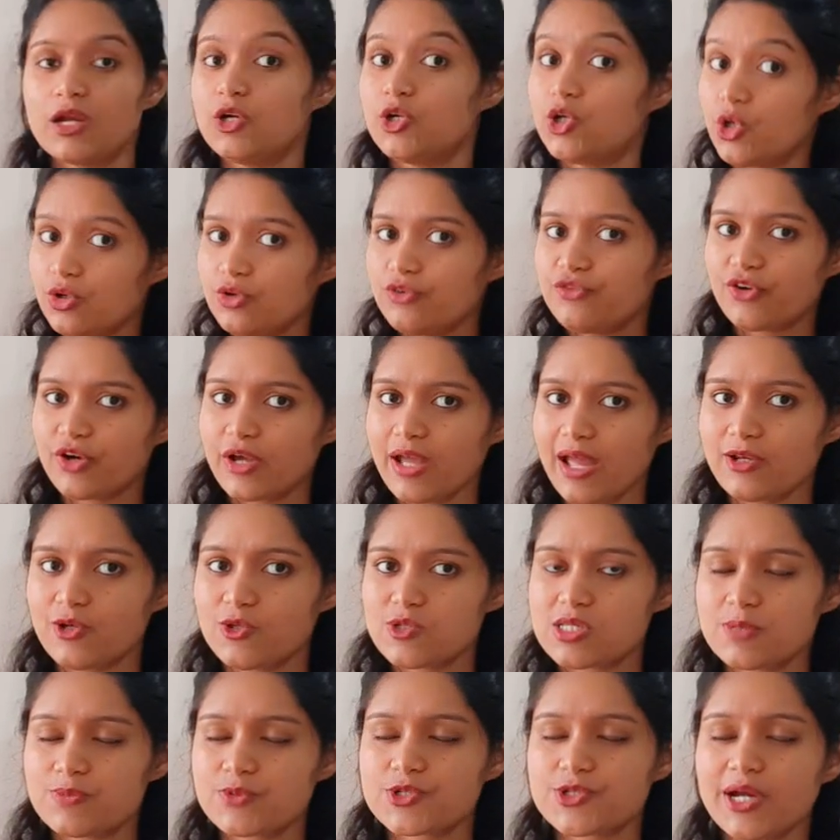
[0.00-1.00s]

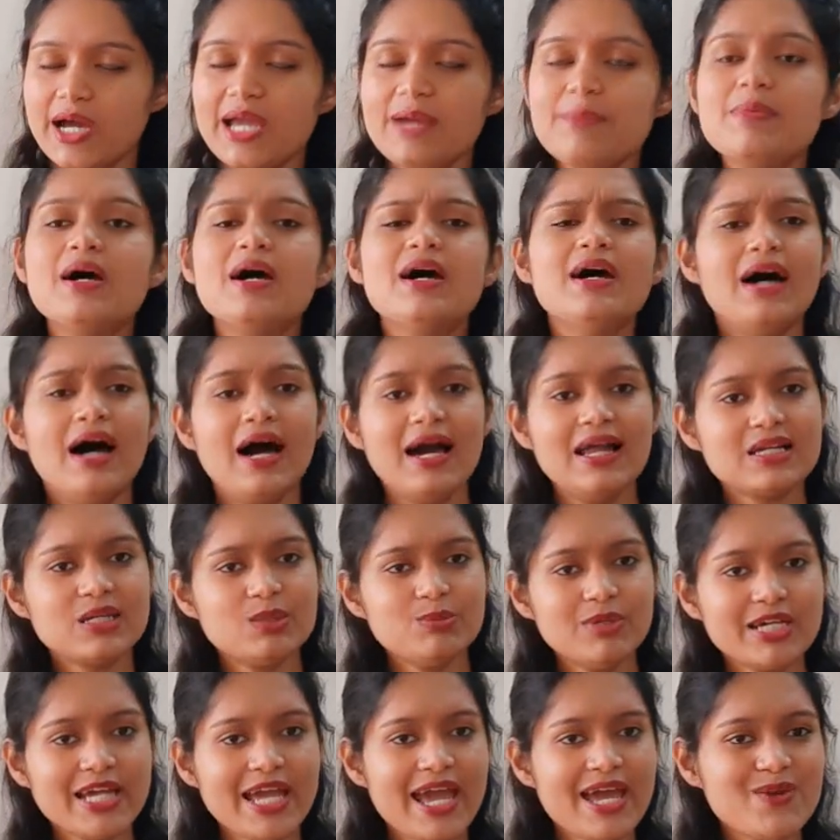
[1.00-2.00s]

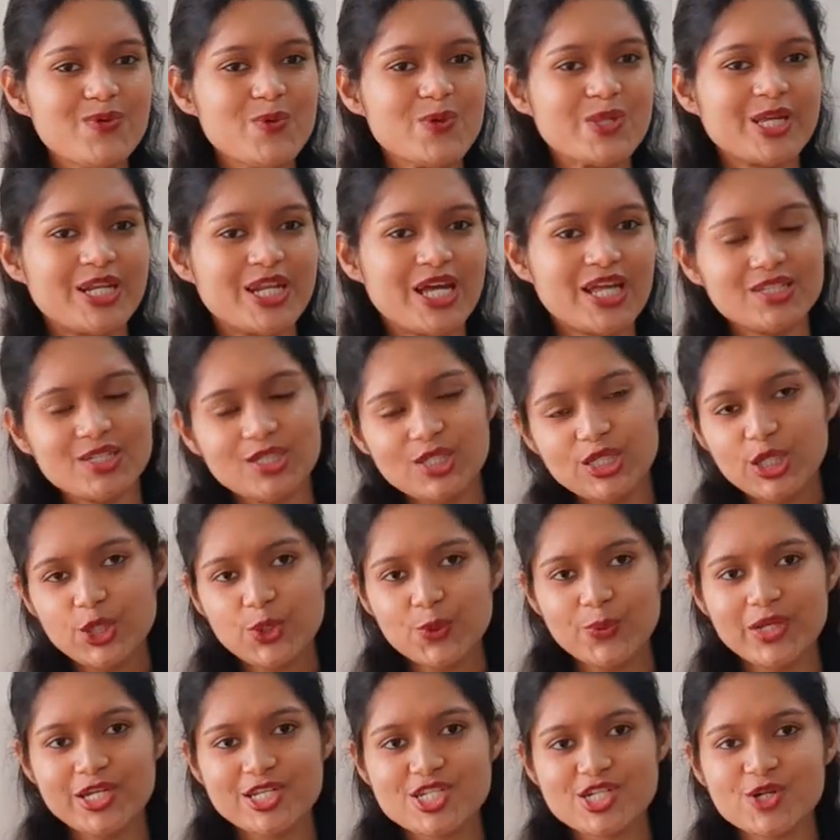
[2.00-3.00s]
come again with another new
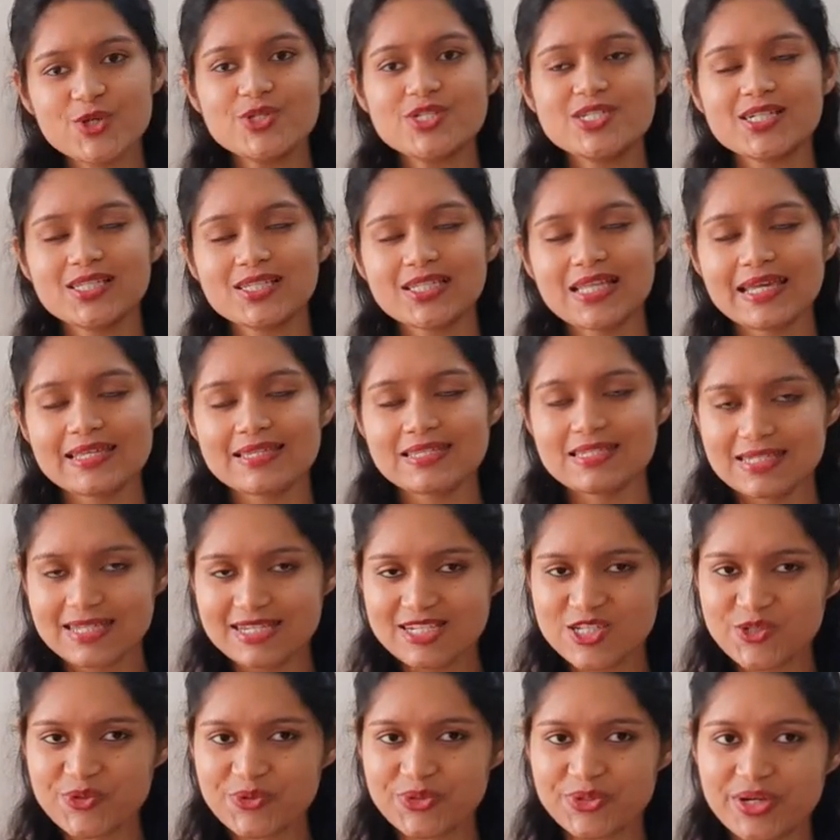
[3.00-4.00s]
video. Till then, stay
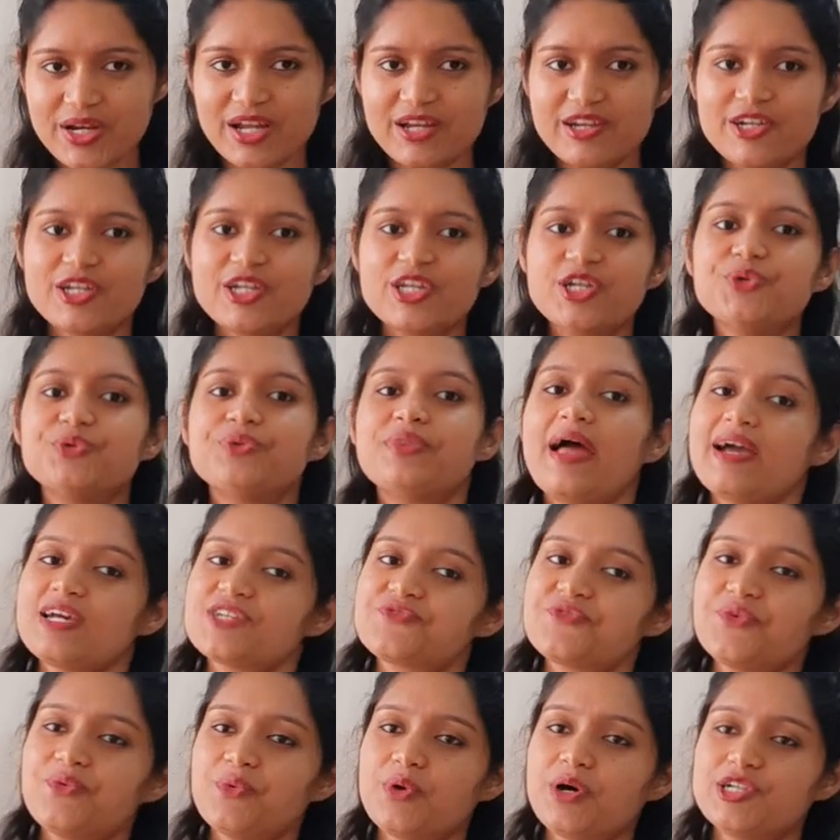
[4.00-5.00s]
tuned to CareerQ. Thanks
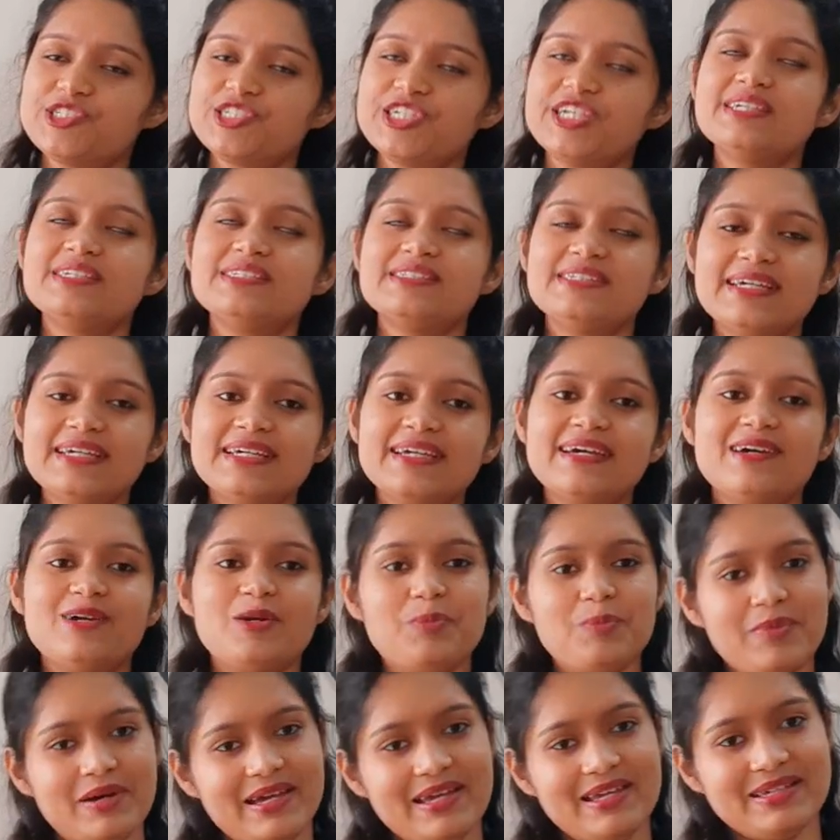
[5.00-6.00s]
for watching. Take
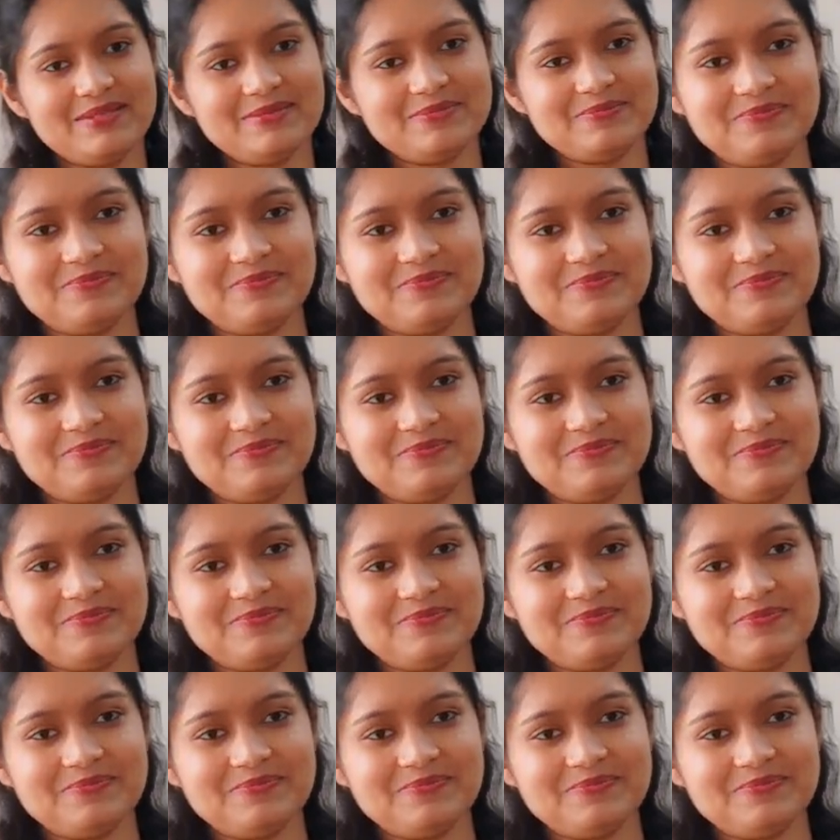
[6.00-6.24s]
care. Bye.